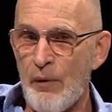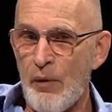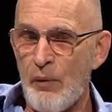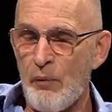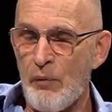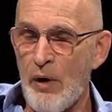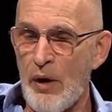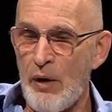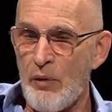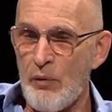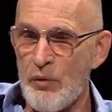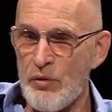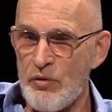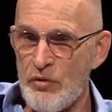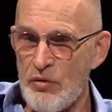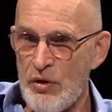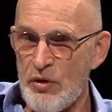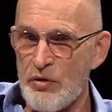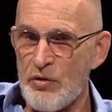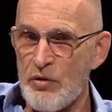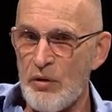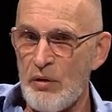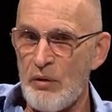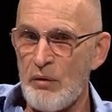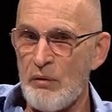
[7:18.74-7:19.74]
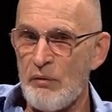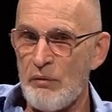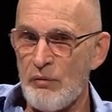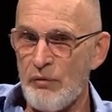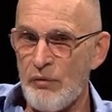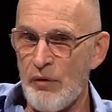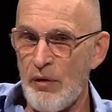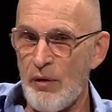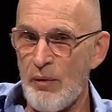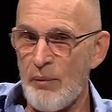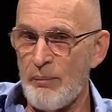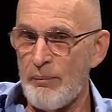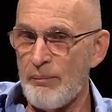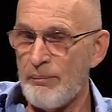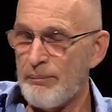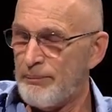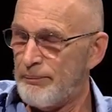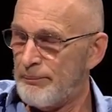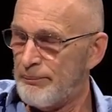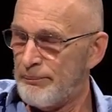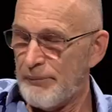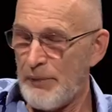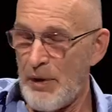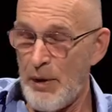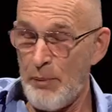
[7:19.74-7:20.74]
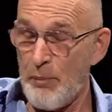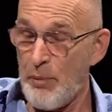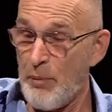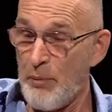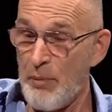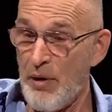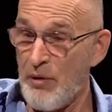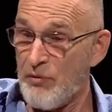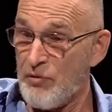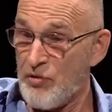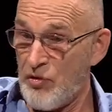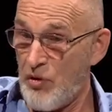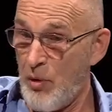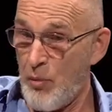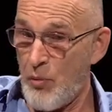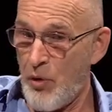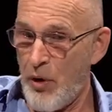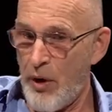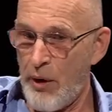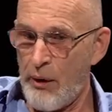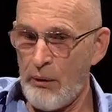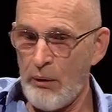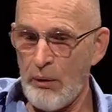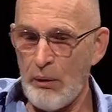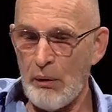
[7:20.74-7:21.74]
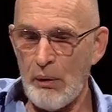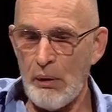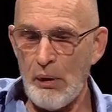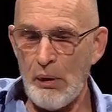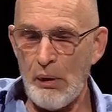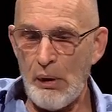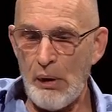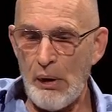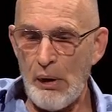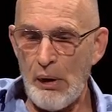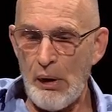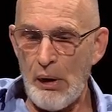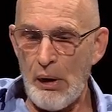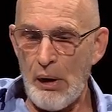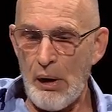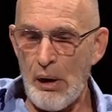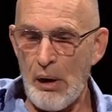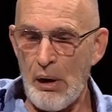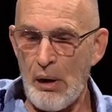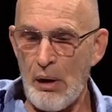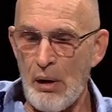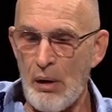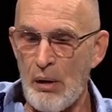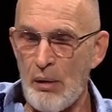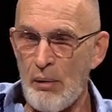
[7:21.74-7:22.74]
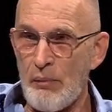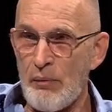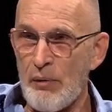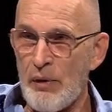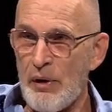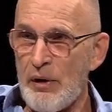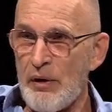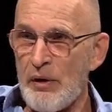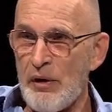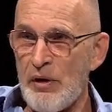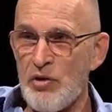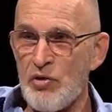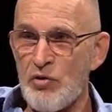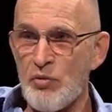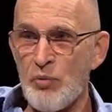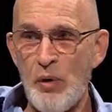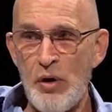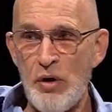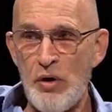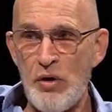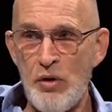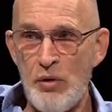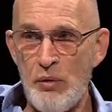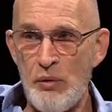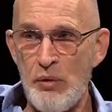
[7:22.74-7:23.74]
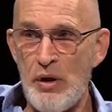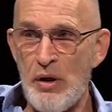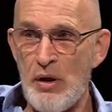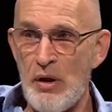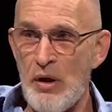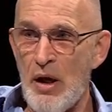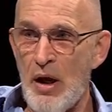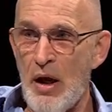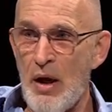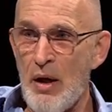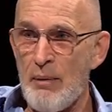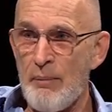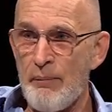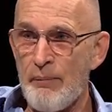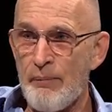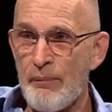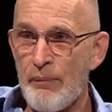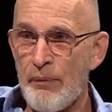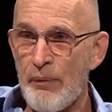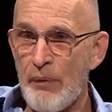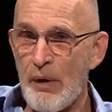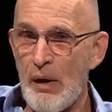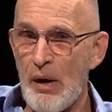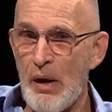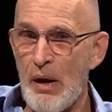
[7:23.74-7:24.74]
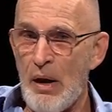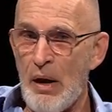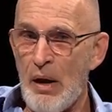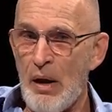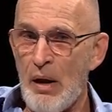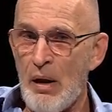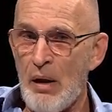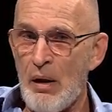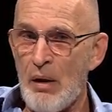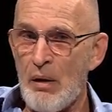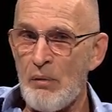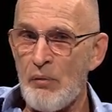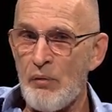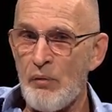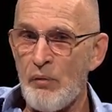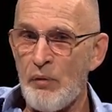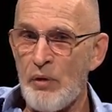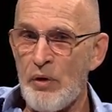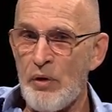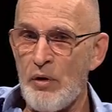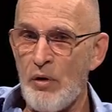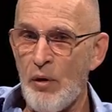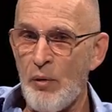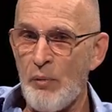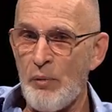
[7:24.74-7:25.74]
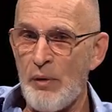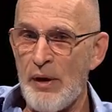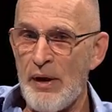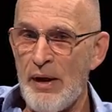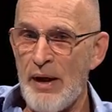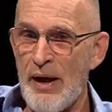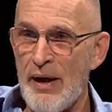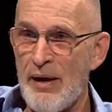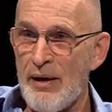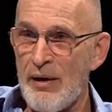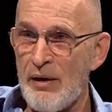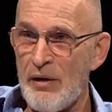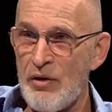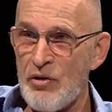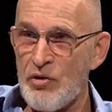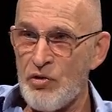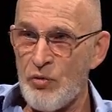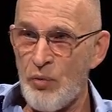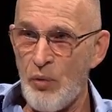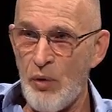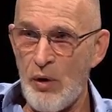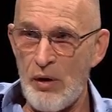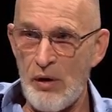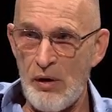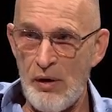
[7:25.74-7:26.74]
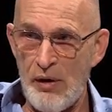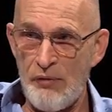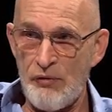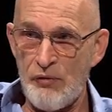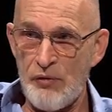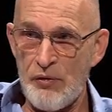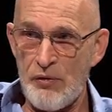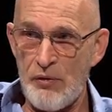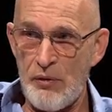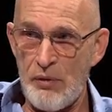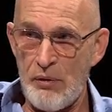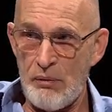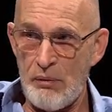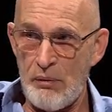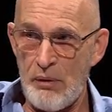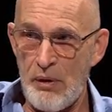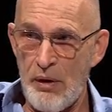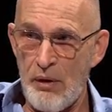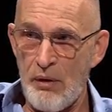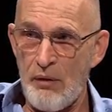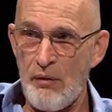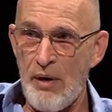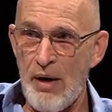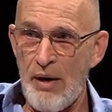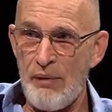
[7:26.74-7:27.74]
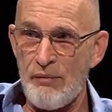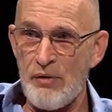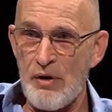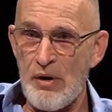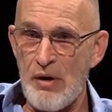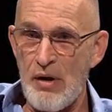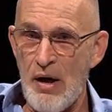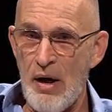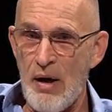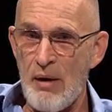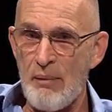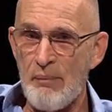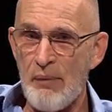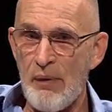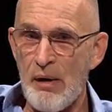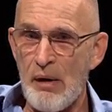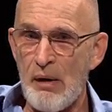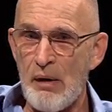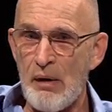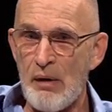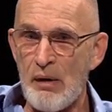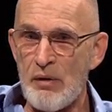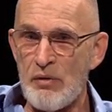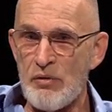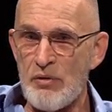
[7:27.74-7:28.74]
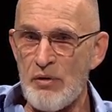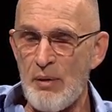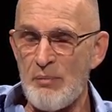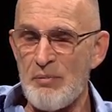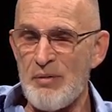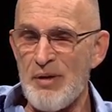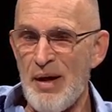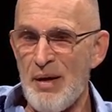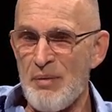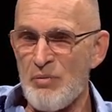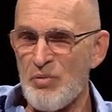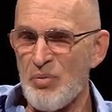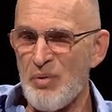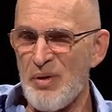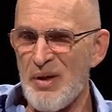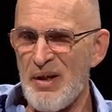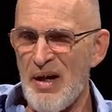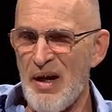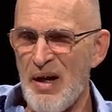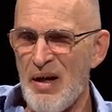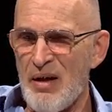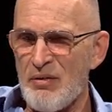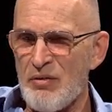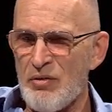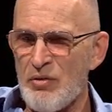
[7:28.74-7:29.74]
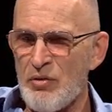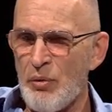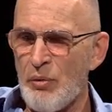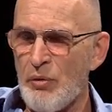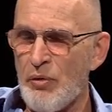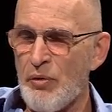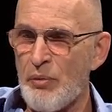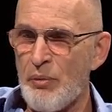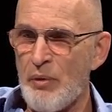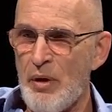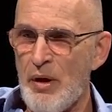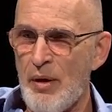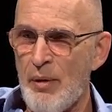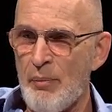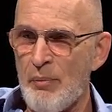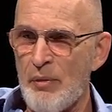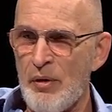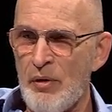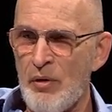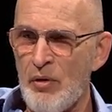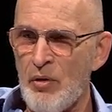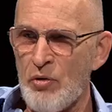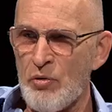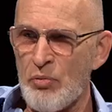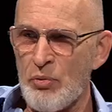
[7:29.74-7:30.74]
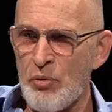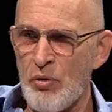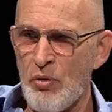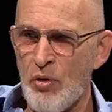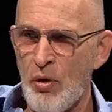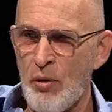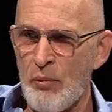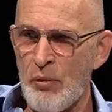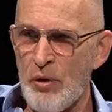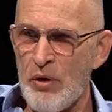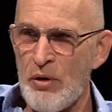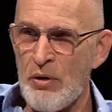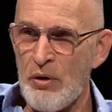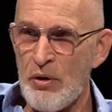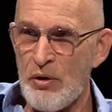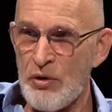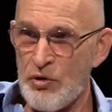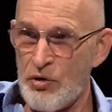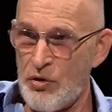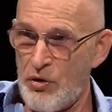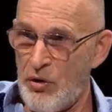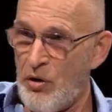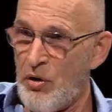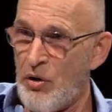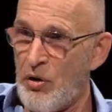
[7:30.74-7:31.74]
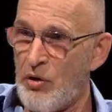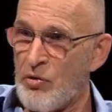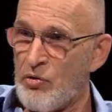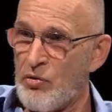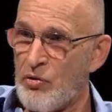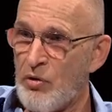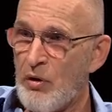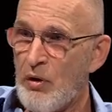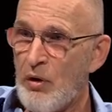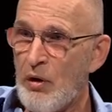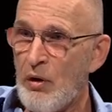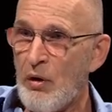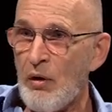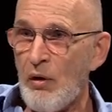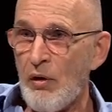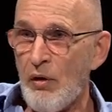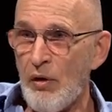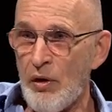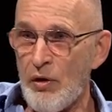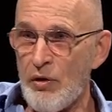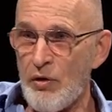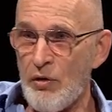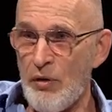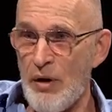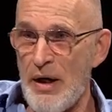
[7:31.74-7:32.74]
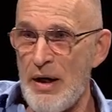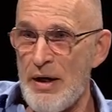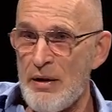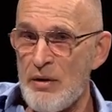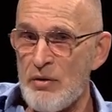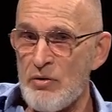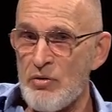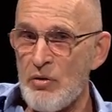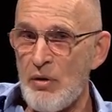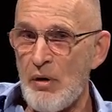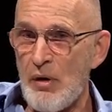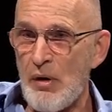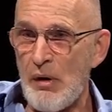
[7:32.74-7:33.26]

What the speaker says: requisition from up above somewhere at least one Huey a day. And we normally got at least one lift aircraft a day. Sometimes we got two or three of them, and those were normally Chinooks or cranes